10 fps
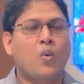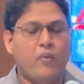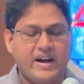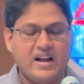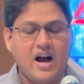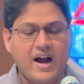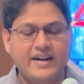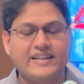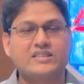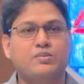When God
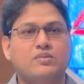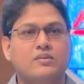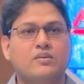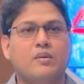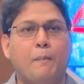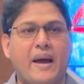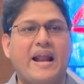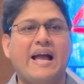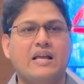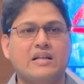does
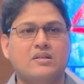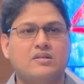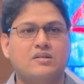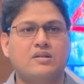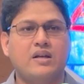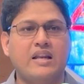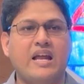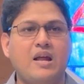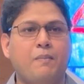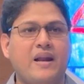miracles in
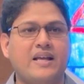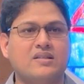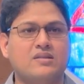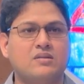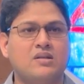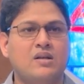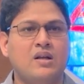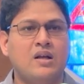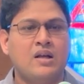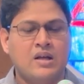any place,
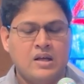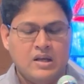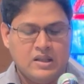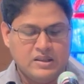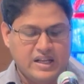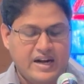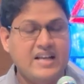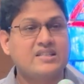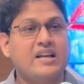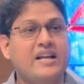the
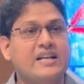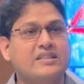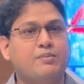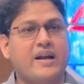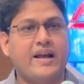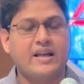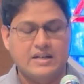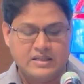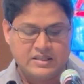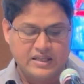reason He does
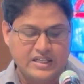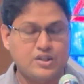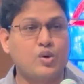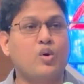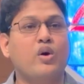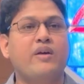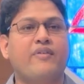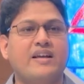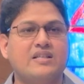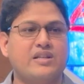miracles is to
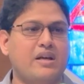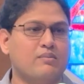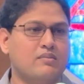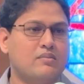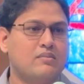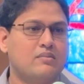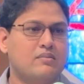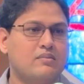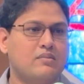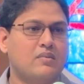glorify His name,
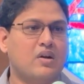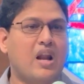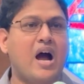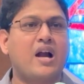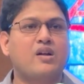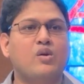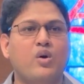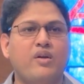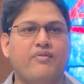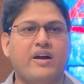not
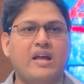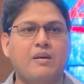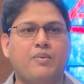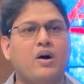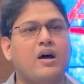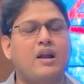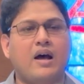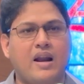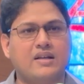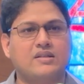glorifying Paul
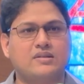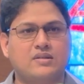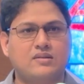or others.